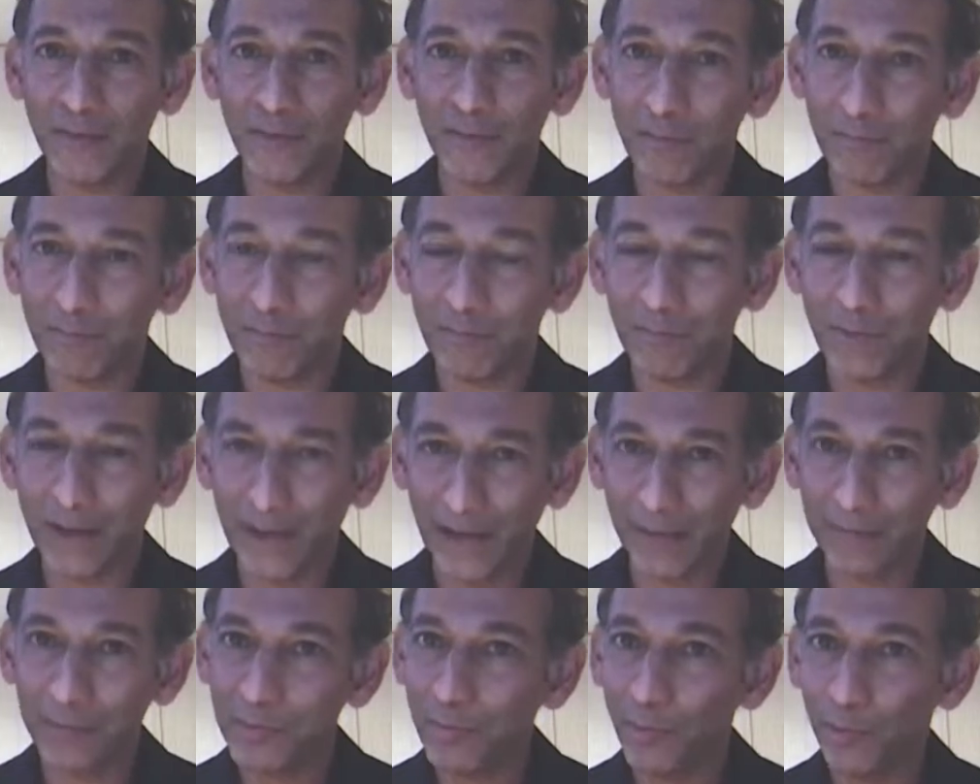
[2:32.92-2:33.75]

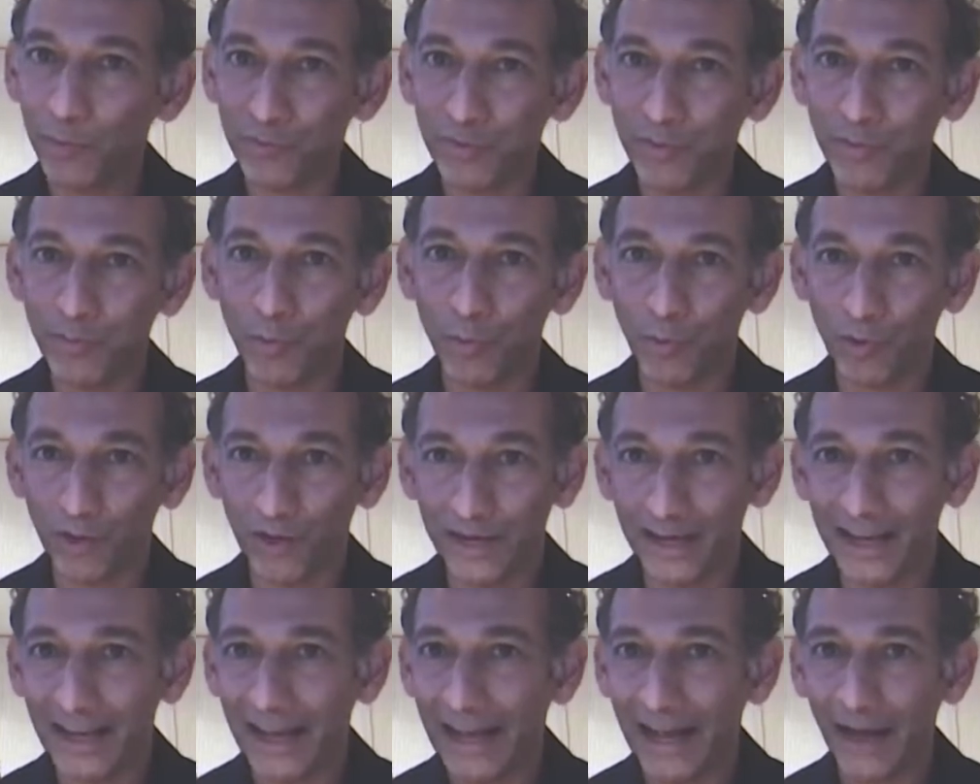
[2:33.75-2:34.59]
perhaps most importantly,
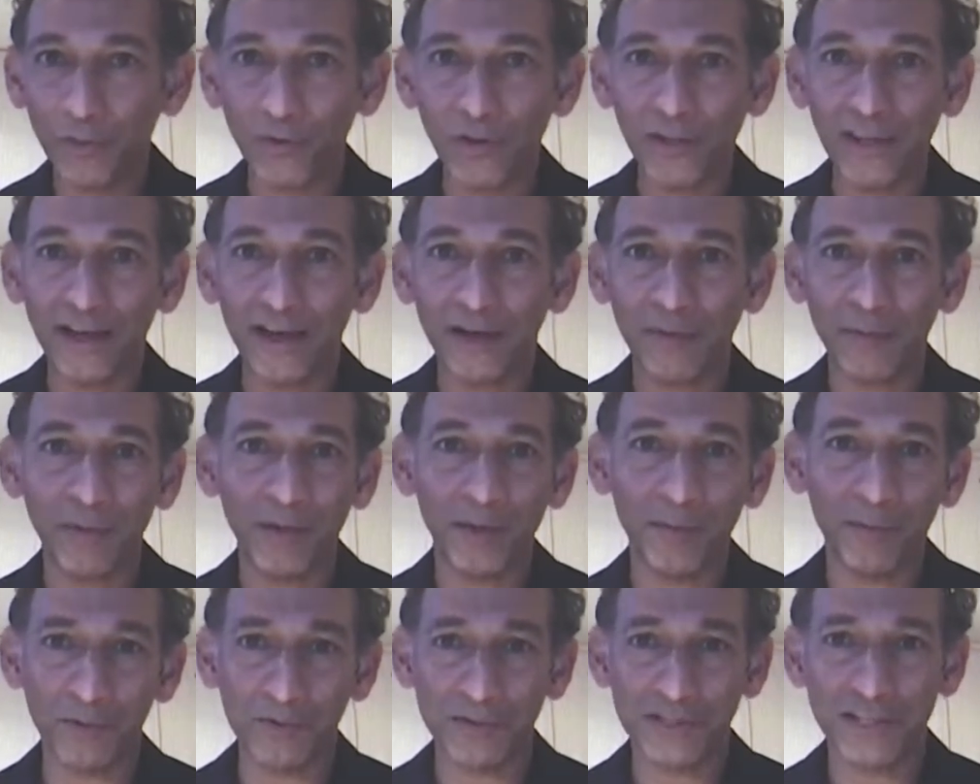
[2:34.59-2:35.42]
how do young
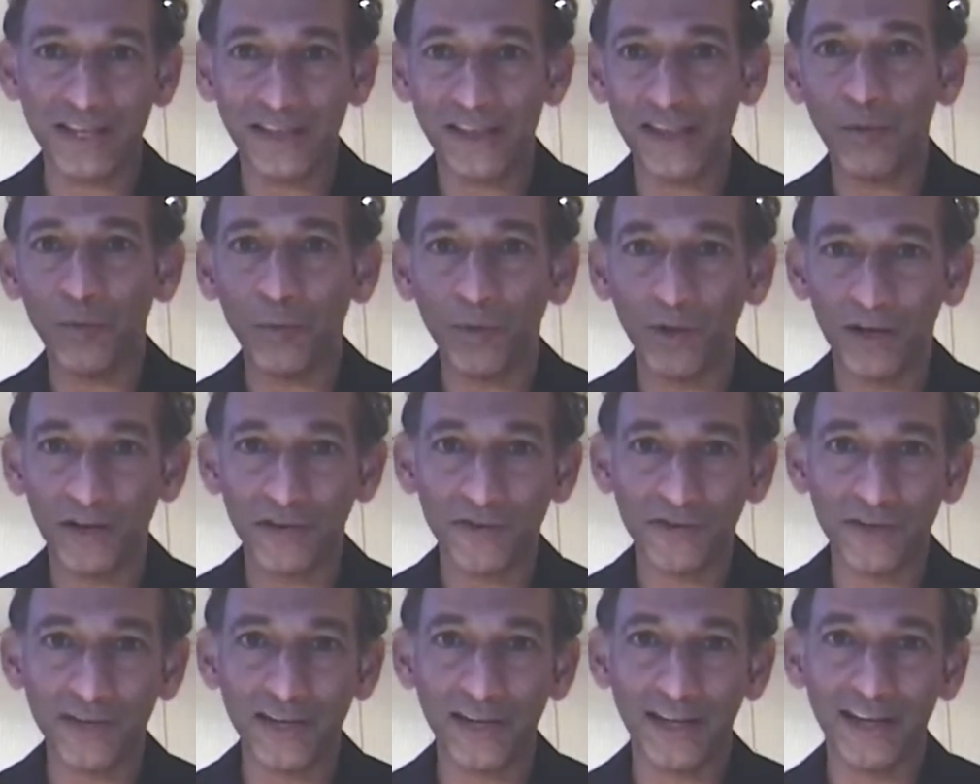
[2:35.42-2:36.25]
people see their world
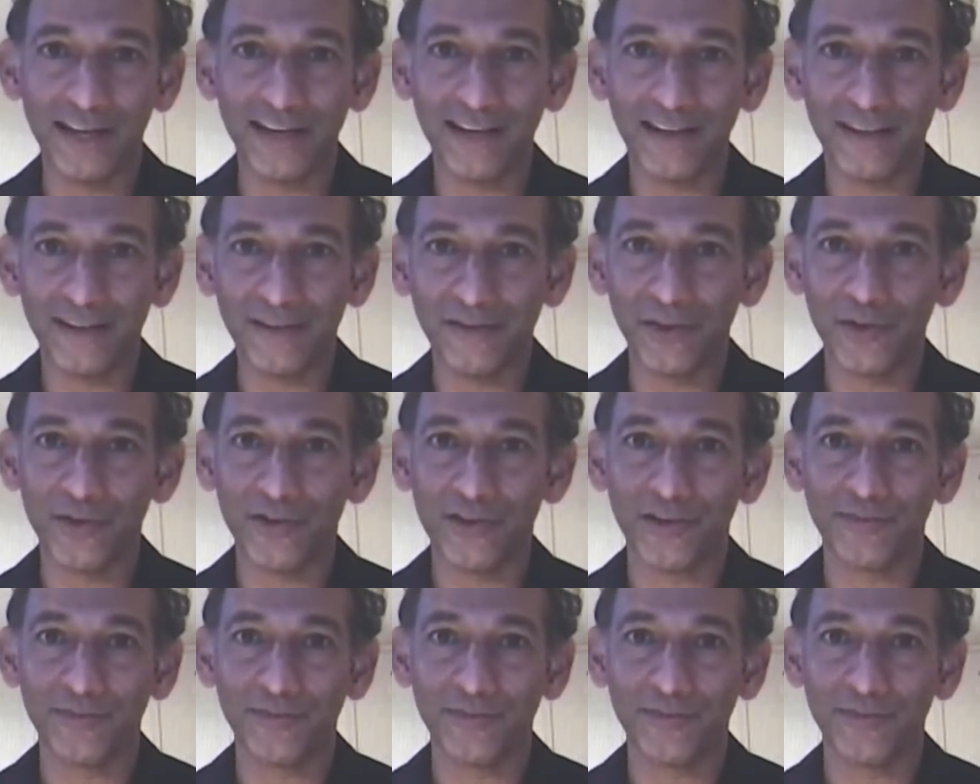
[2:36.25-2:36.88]
today and in the future?